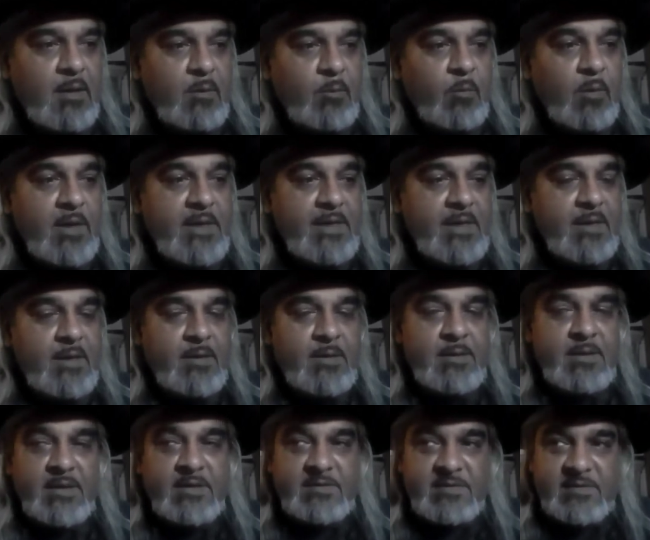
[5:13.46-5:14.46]
what he
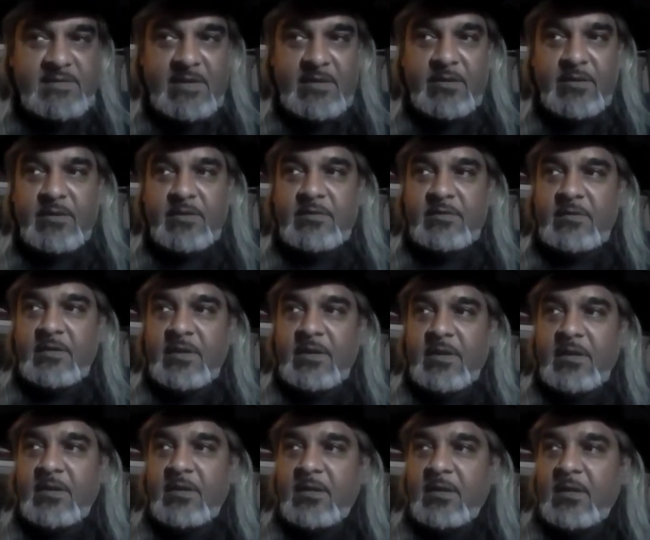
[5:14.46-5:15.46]
considers
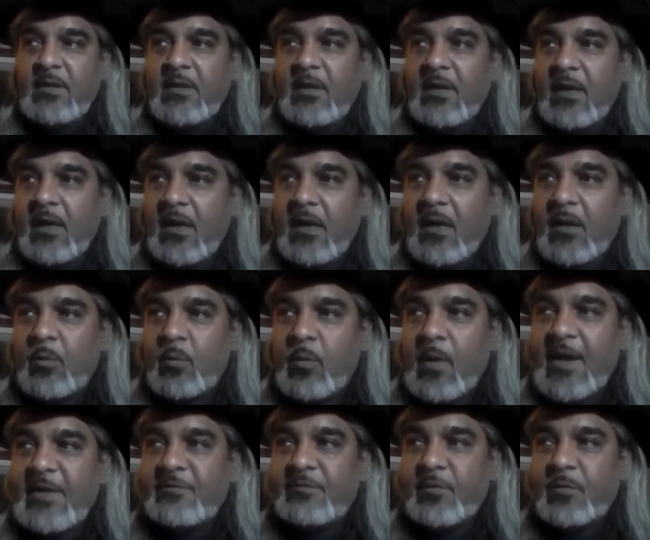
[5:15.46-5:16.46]
the
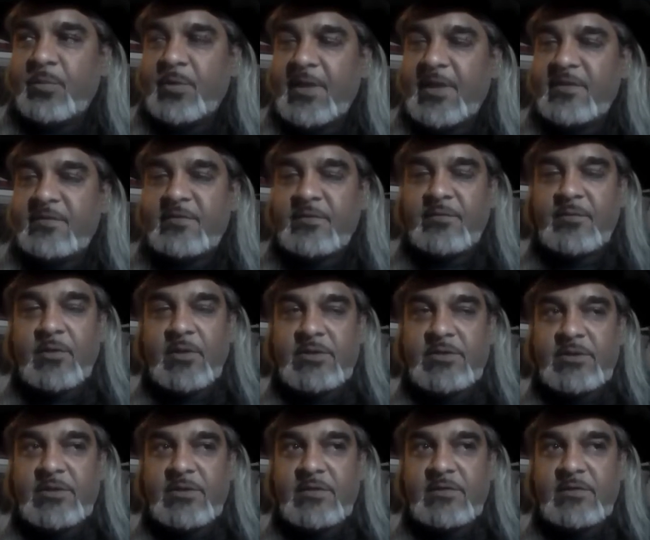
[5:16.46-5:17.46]
rightful place of
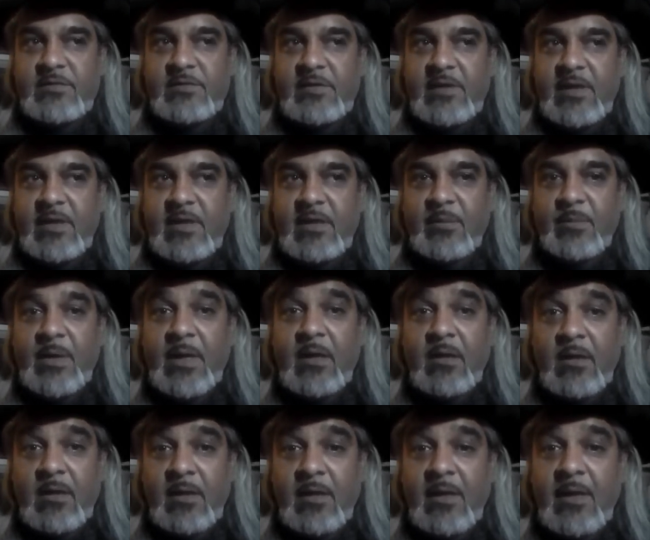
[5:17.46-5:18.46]
Christians in
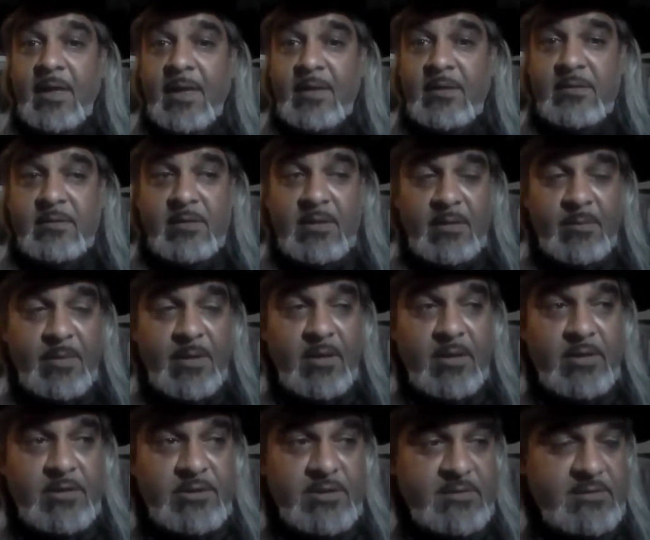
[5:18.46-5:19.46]
America and an
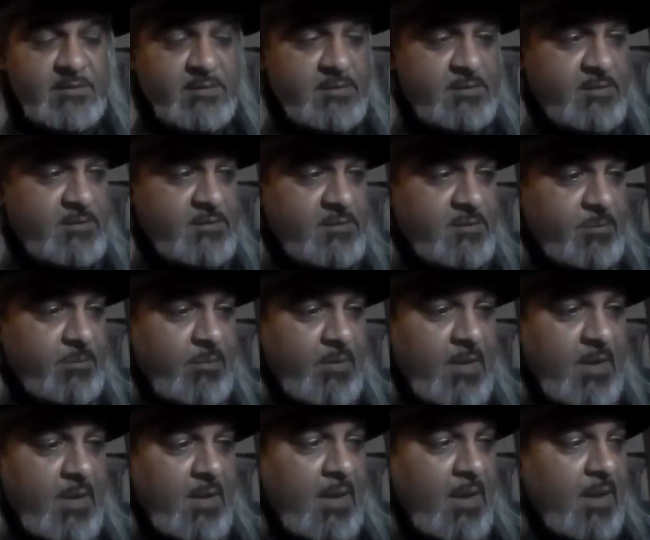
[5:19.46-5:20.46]
American justice system.
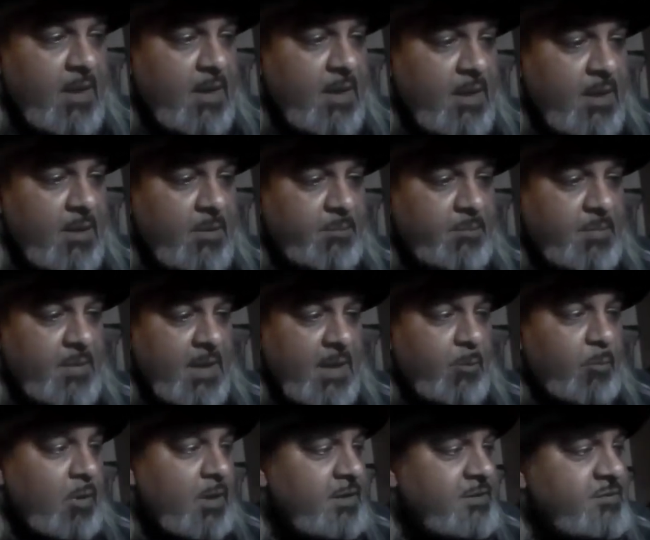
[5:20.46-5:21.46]
I
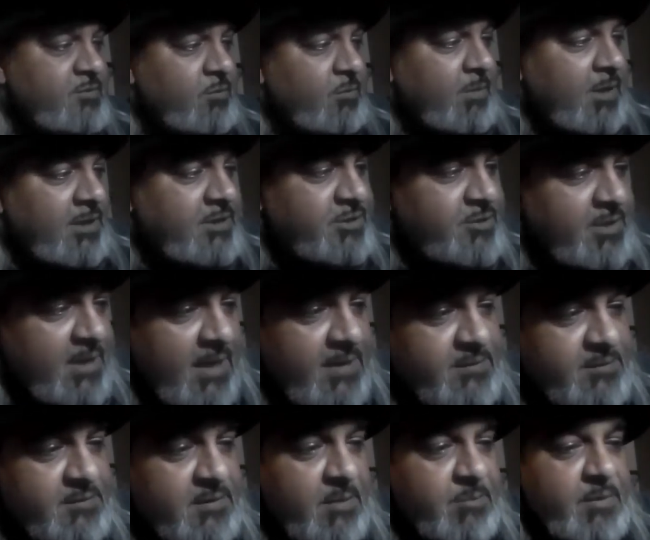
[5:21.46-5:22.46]
wanted to remind you guys
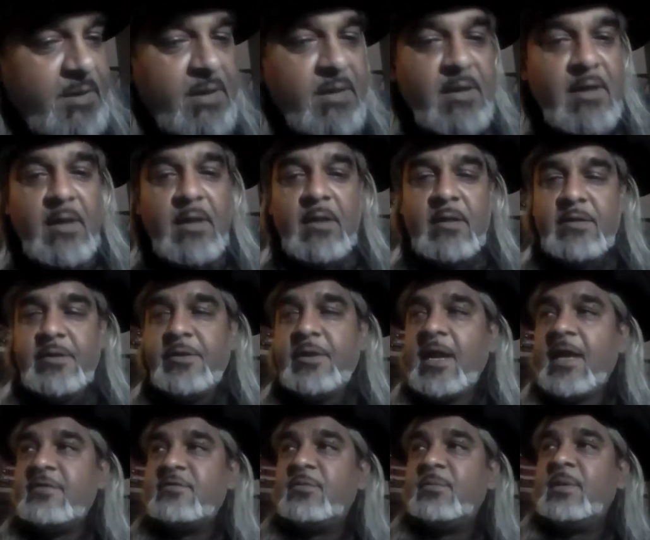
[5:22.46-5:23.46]
of something. Do you
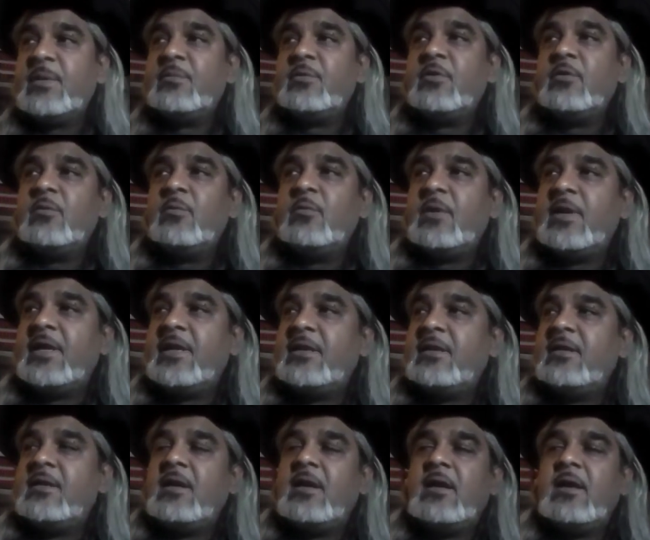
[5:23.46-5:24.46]
guys remember
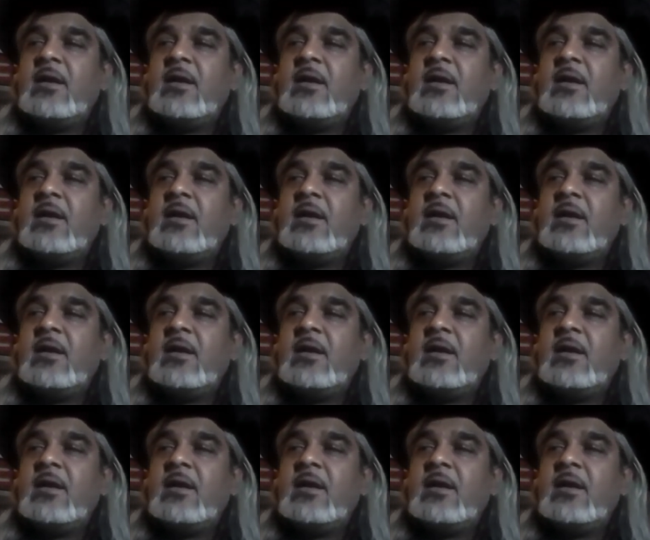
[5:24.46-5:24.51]
when